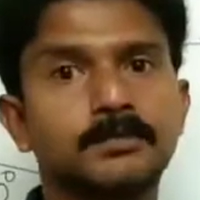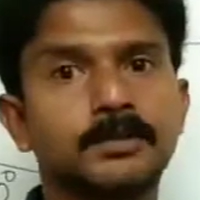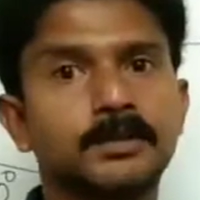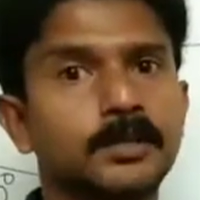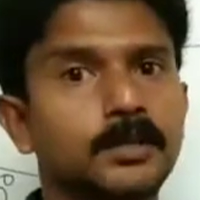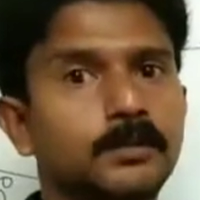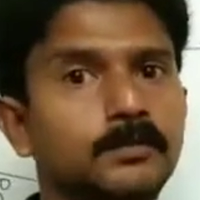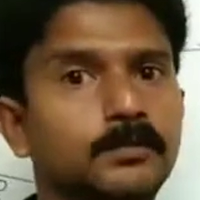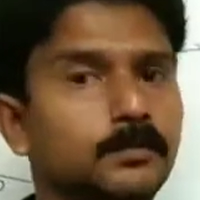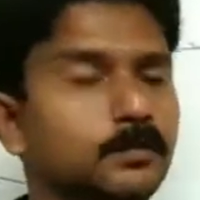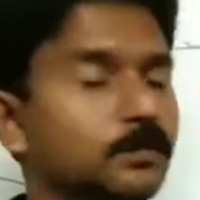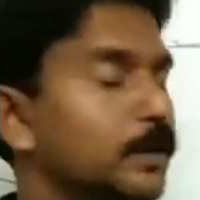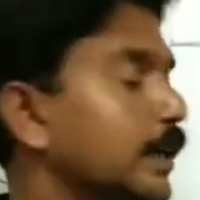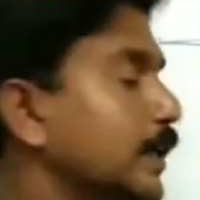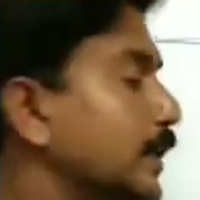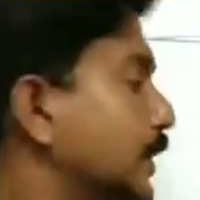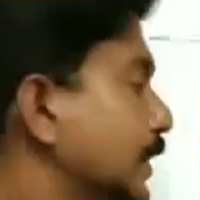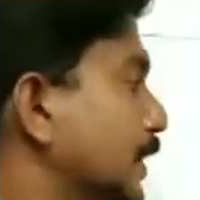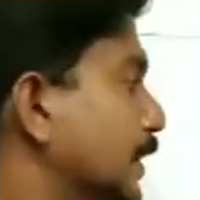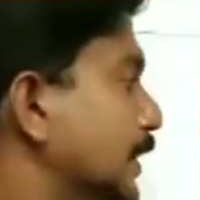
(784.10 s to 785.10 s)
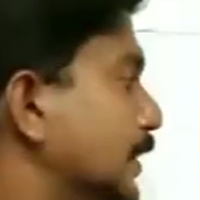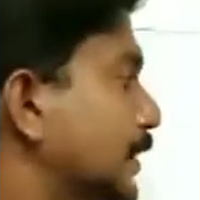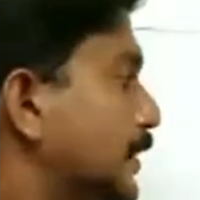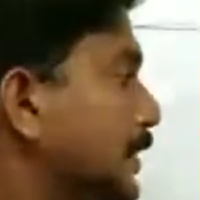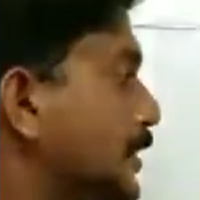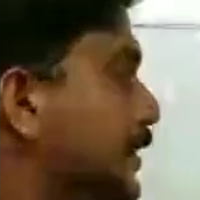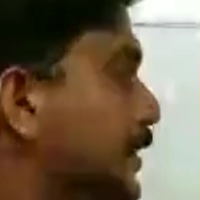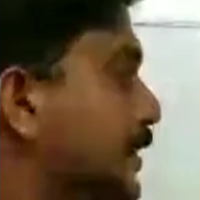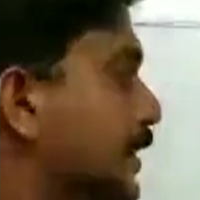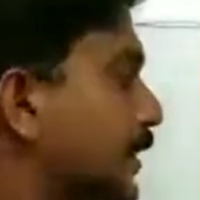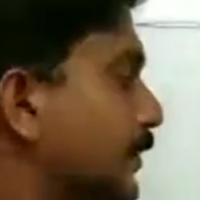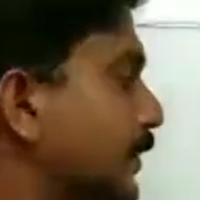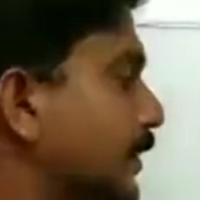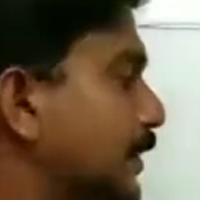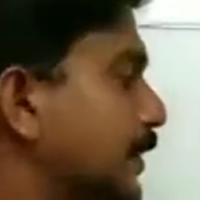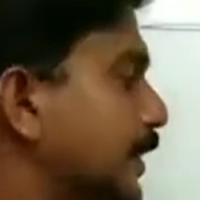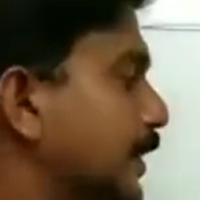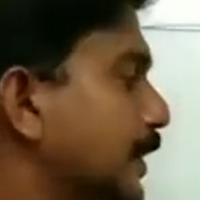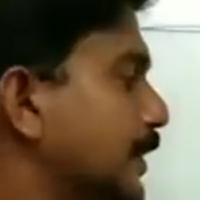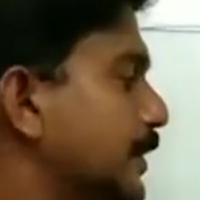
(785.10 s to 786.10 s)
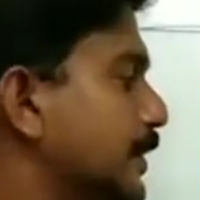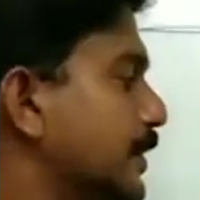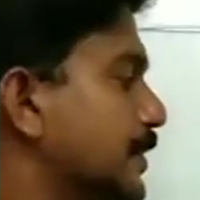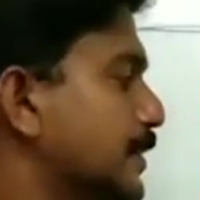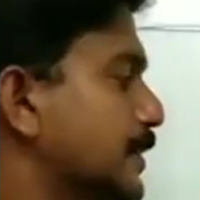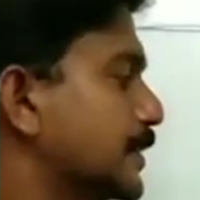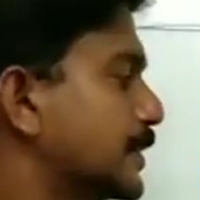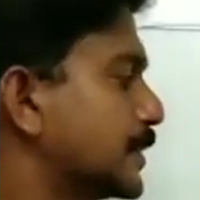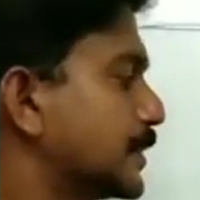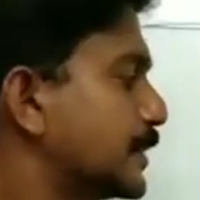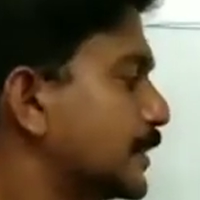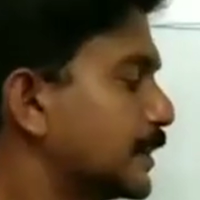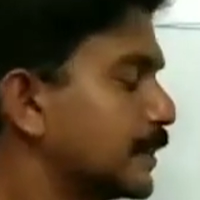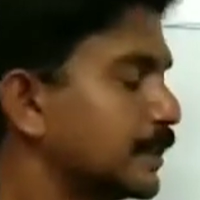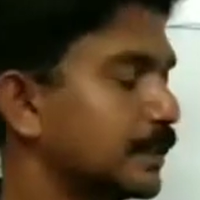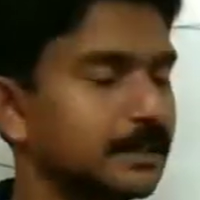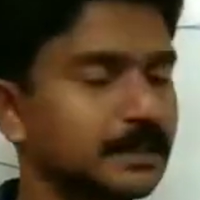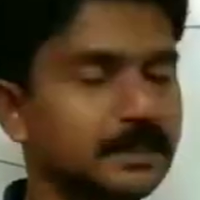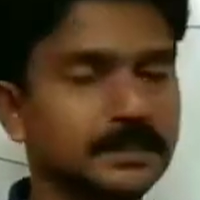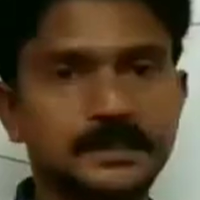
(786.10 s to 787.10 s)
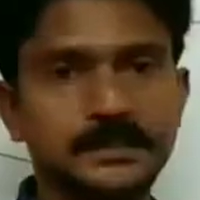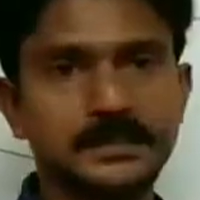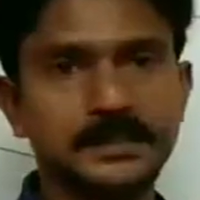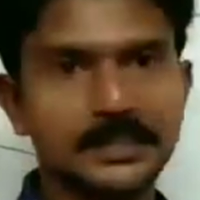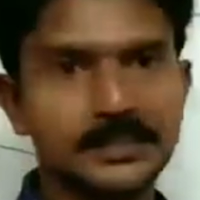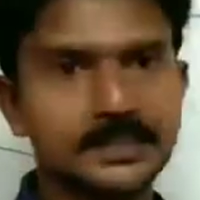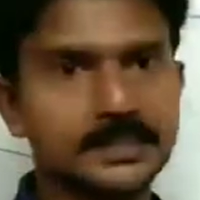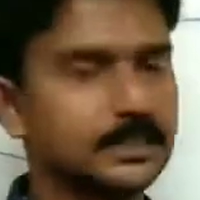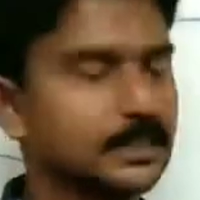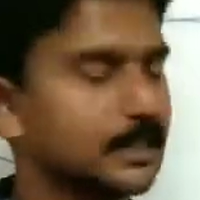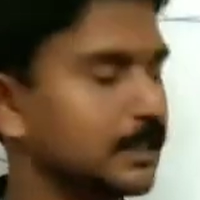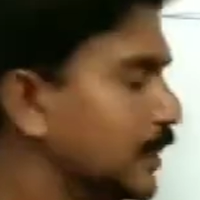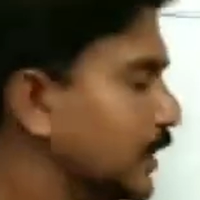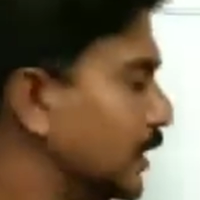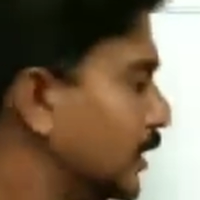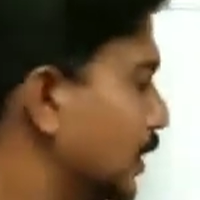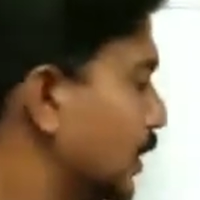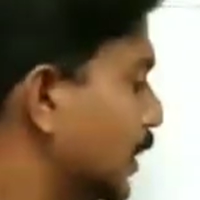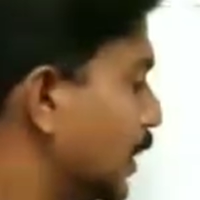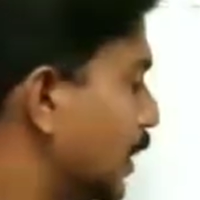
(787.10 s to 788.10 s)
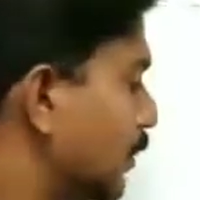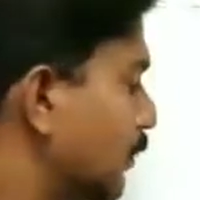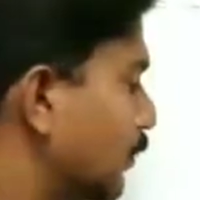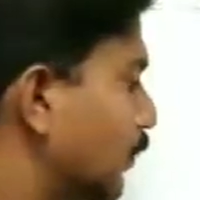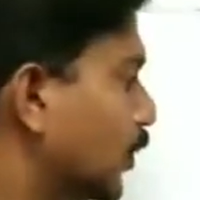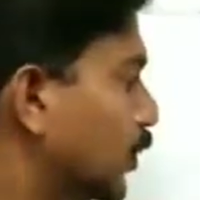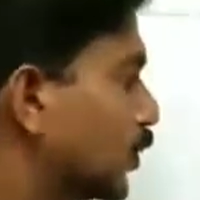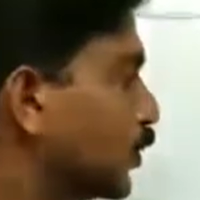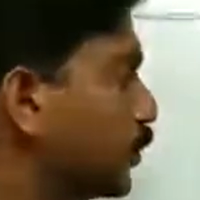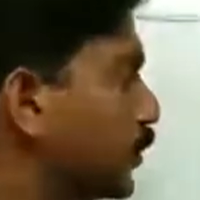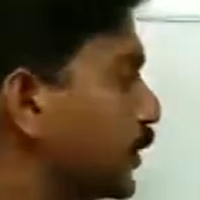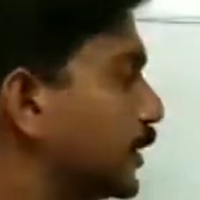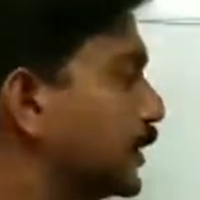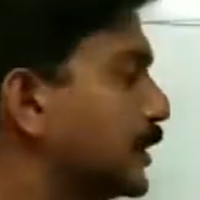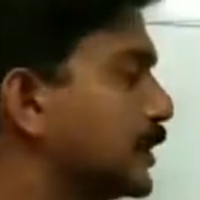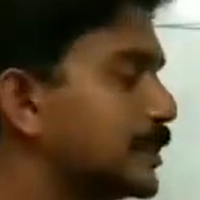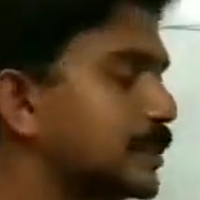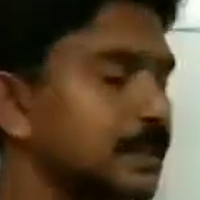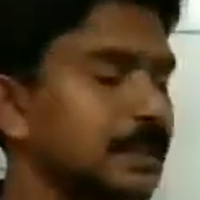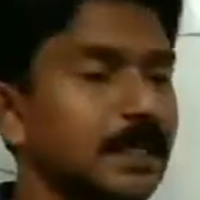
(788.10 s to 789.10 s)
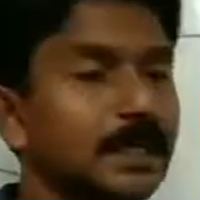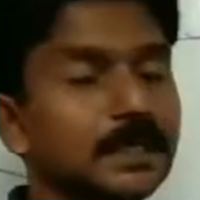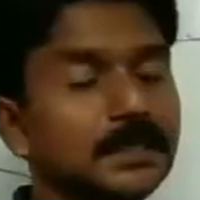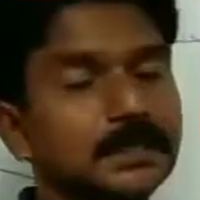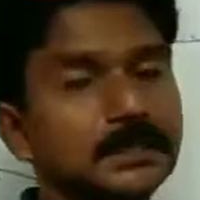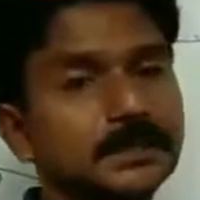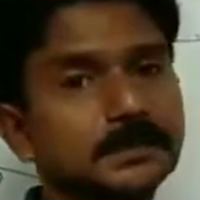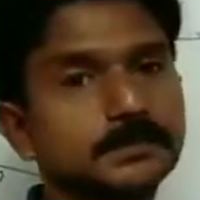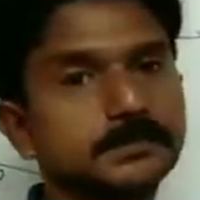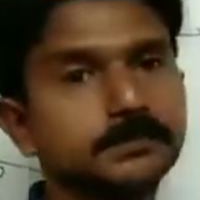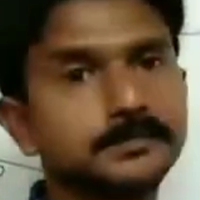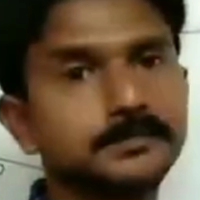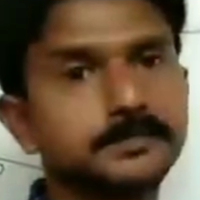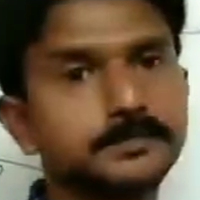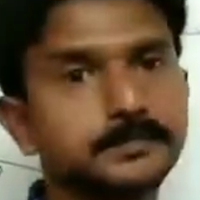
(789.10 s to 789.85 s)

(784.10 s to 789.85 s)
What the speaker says: we have to find. This is 70 and this is 60. What about this angle?